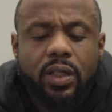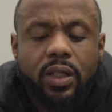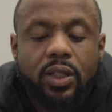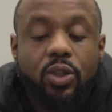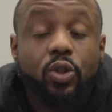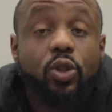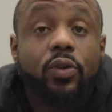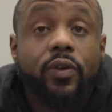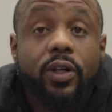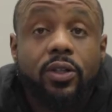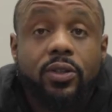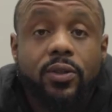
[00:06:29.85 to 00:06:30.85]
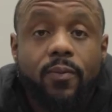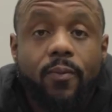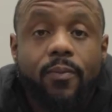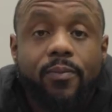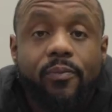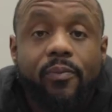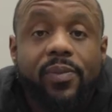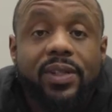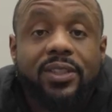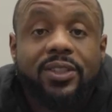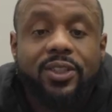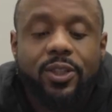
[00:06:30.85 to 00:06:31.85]
Do Universe.
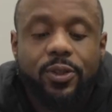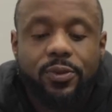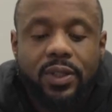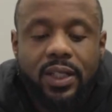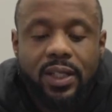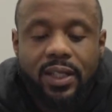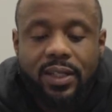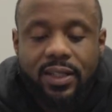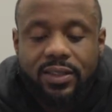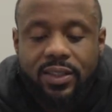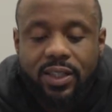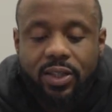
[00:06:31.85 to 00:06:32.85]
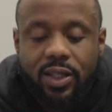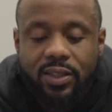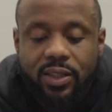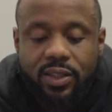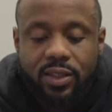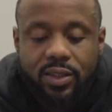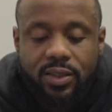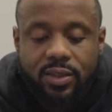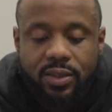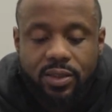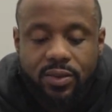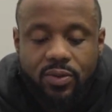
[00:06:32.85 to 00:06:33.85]
So let's see, can you guys hear this?
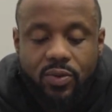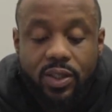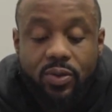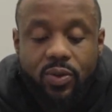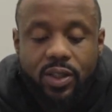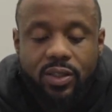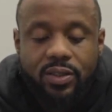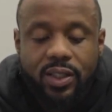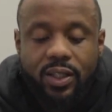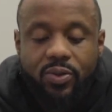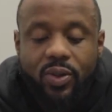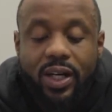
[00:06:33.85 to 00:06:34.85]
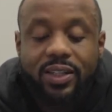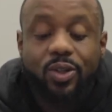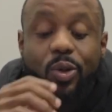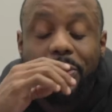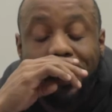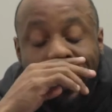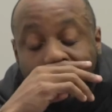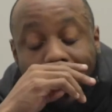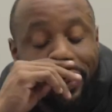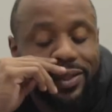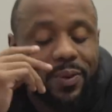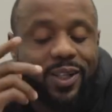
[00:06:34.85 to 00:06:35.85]
What he said when I told him my
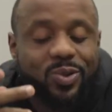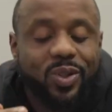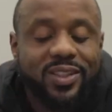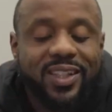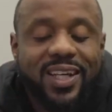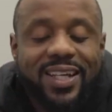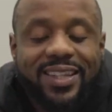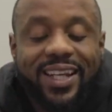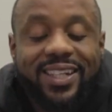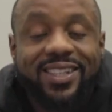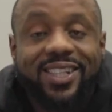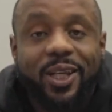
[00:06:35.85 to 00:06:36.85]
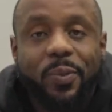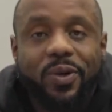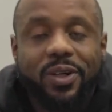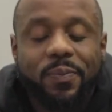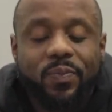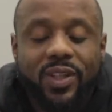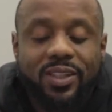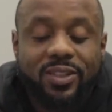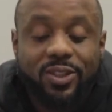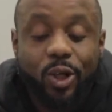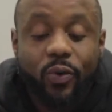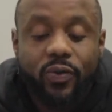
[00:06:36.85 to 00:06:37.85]
response was that it's cheaper because there's
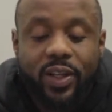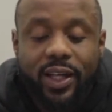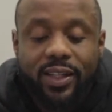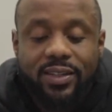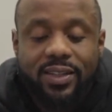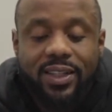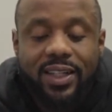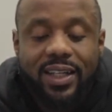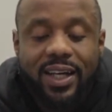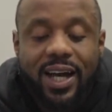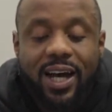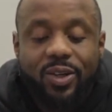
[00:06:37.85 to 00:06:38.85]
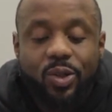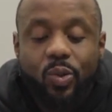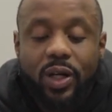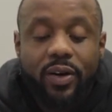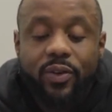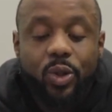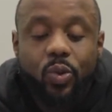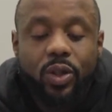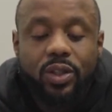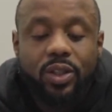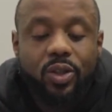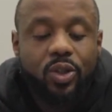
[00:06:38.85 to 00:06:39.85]
no flights. I'll do whatever you
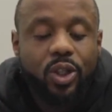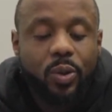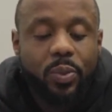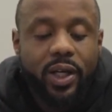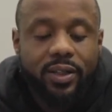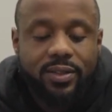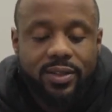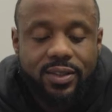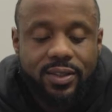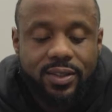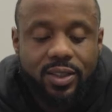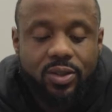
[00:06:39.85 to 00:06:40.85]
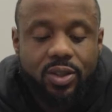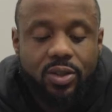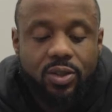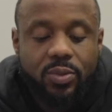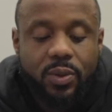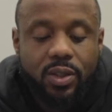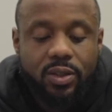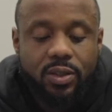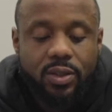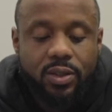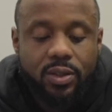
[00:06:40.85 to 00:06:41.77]
want though, you know best. This is his response.